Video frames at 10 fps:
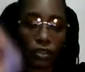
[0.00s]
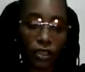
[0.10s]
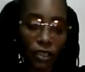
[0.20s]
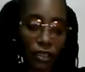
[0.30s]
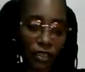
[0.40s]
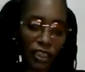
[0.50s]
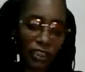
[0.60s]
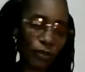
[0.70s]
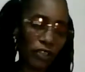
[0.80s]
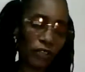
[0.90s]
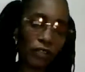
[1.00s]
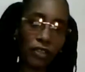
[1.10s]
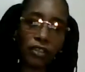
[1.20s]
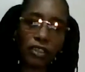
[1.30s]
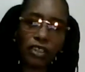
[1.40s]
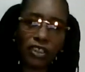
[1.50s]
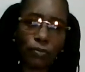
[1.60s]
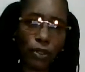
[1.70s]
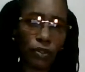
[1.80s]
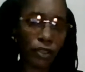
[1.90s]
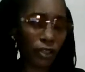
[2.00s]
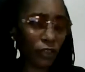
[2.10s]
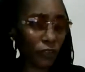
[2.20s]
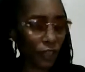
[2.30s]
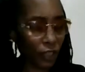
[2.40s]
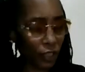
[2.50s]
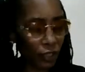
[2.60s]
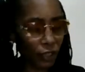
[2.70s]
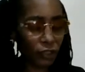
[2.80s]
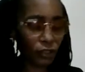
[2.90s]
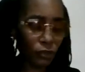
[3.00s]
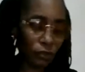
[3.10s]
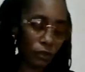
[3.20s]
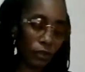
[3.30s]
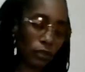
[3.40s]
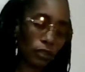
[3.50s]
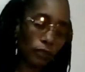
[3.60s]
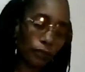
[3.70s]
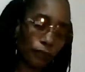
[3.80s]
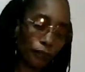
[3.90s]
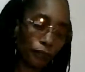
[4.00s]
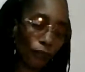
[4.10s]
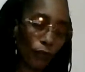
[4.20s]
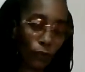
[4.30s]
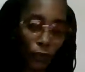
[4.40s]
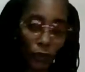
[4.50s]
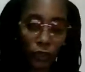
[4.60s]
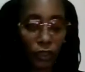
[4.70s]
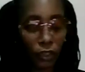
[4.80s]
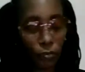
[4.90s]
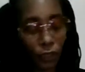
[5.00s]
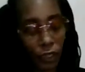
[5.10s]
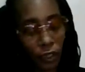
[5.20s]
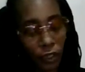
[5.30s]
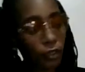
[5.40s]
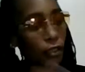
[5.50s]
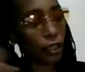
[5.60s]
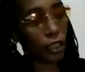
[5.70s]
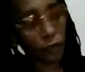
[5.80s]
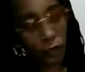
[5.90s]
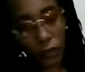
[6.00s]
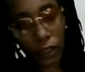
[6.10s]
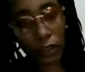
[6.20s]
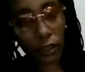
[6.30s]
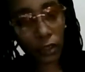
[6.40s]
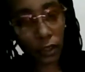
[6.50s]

That's why you look good, smell good, think good, do good, work good, play good. Everything's good.